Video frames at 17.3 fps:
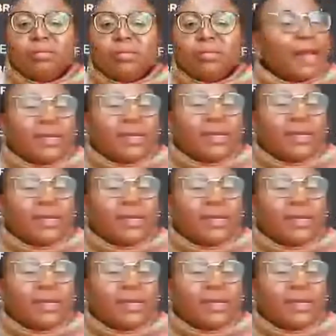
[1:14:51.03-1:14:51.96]
I didn't
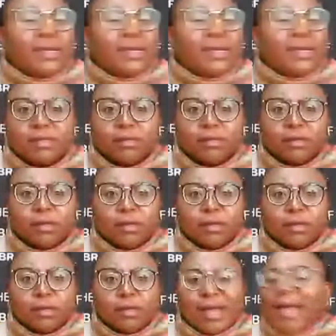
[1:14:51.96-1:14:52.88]
ask for this.
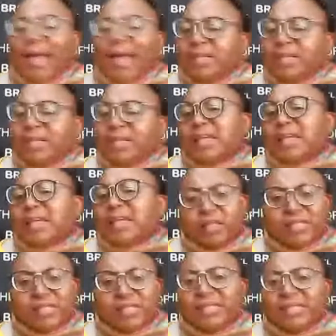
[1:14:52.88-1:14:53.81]
I didn't ask for
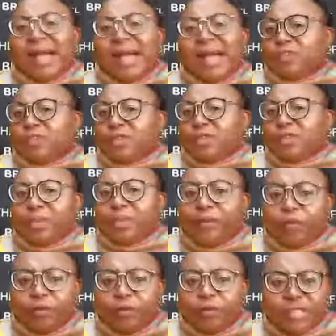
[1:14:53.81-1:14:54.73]
this. I didn't ask for the
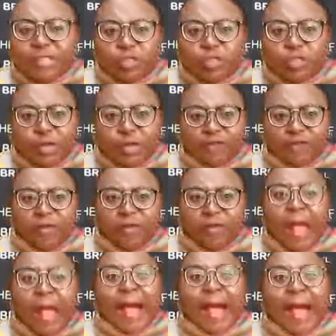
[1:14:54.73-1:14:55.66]
platforms that you give.
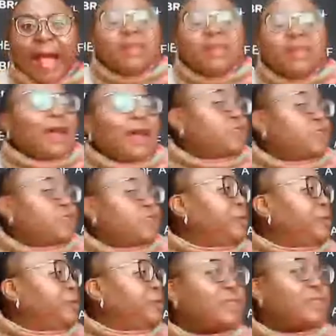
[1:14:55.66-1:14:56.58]
I didn't ask for me
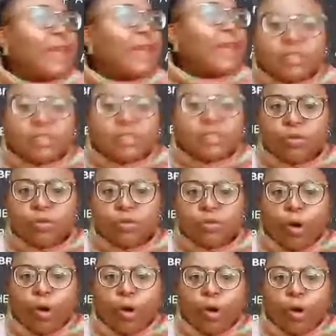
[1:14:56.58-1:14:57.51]
to stand,
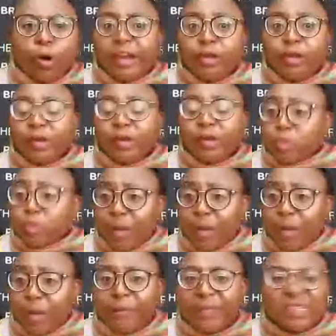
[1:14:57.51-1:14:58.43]
on radio and talk
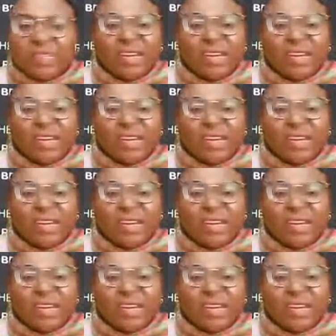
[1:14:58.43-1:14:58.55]
about this.